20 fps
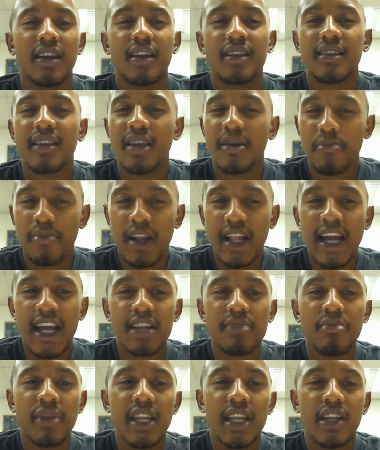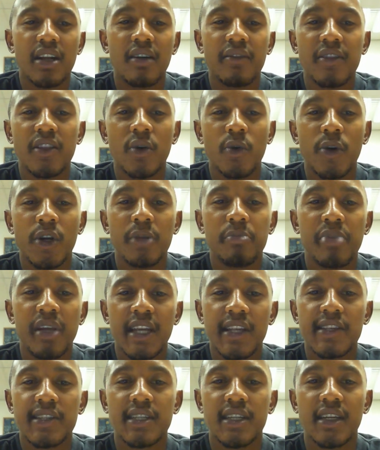the implied meaning of the word
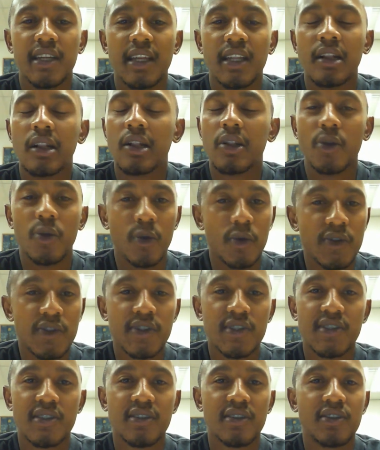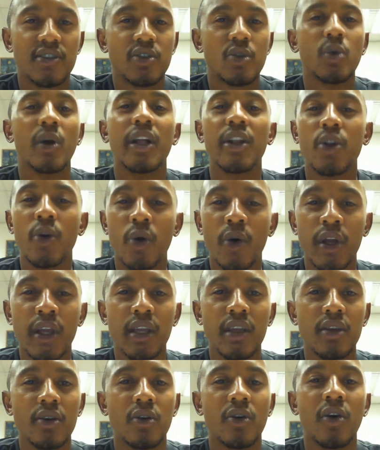pester includes to
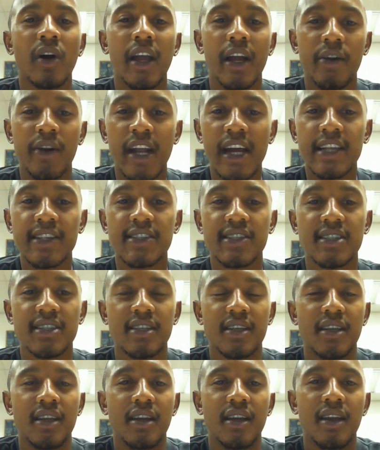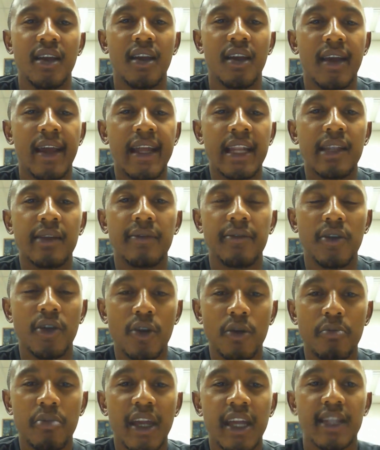annoy or harass. And if
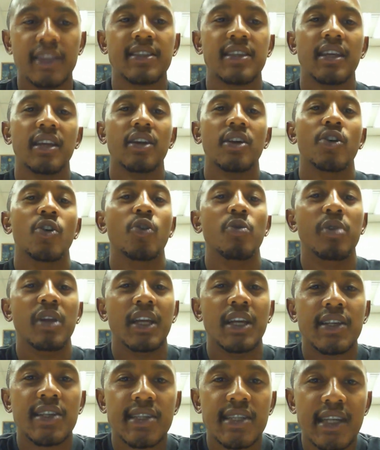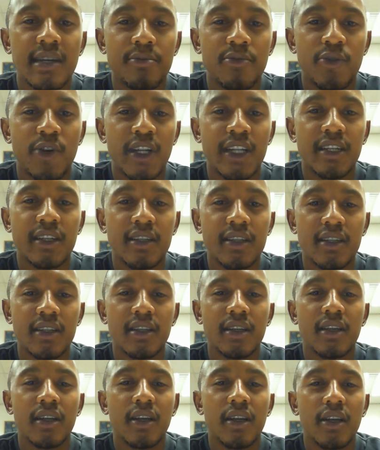you're painting Kobe as someone
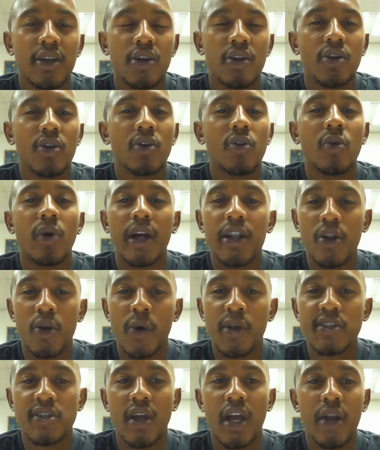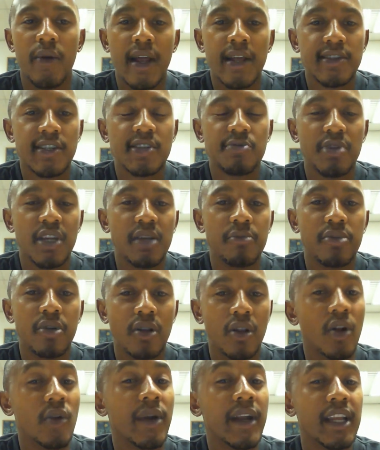who annoys or harasses
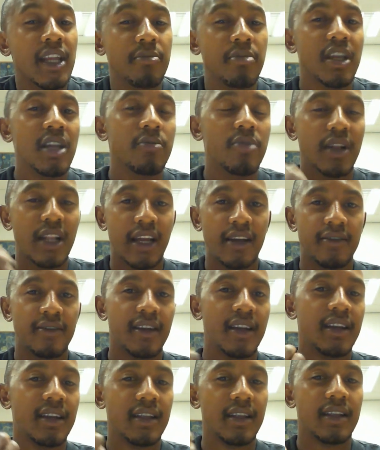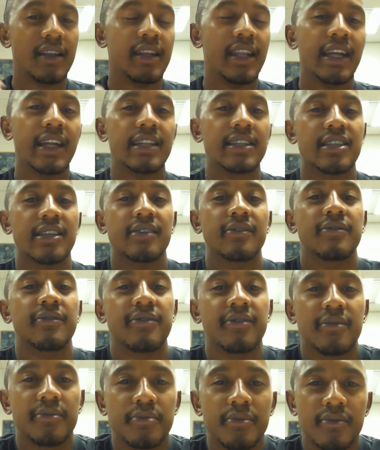people, already people have a
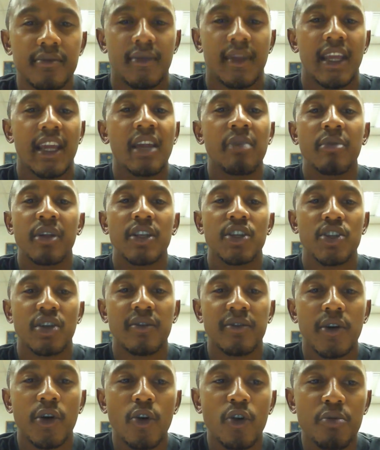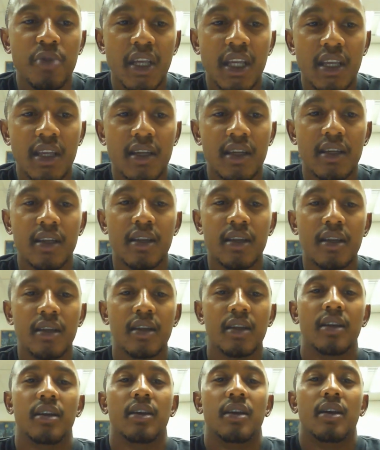negative image of Kobe.
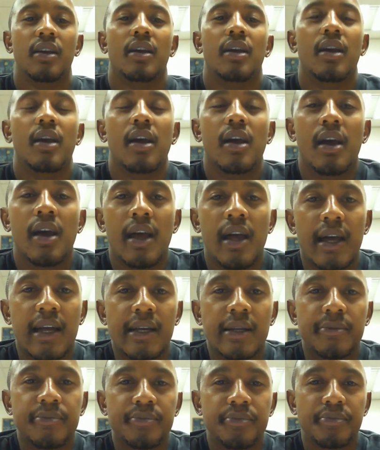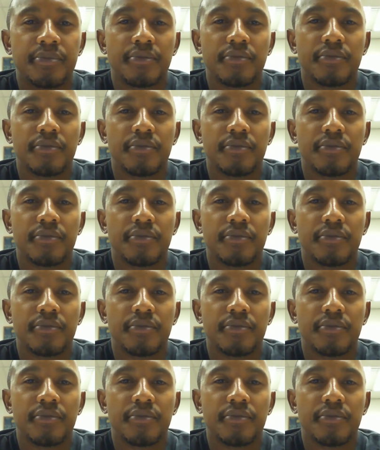Now